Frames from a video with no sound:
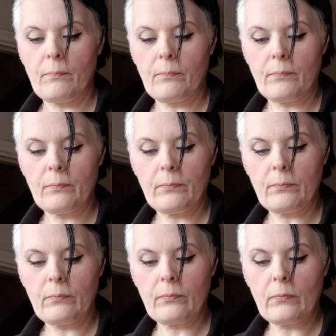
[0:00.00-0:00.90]

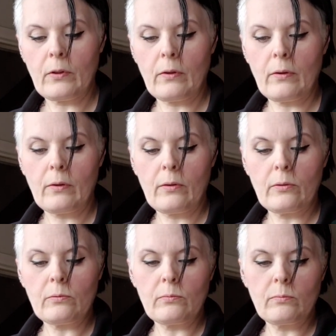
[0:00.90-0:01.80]

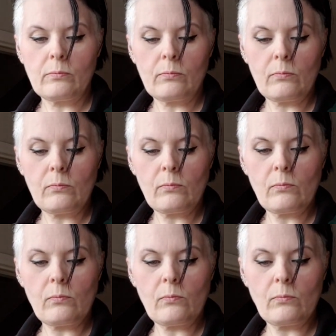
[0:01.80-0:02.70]

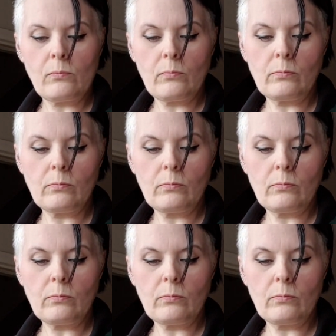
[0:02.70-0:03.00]
(no one is talking)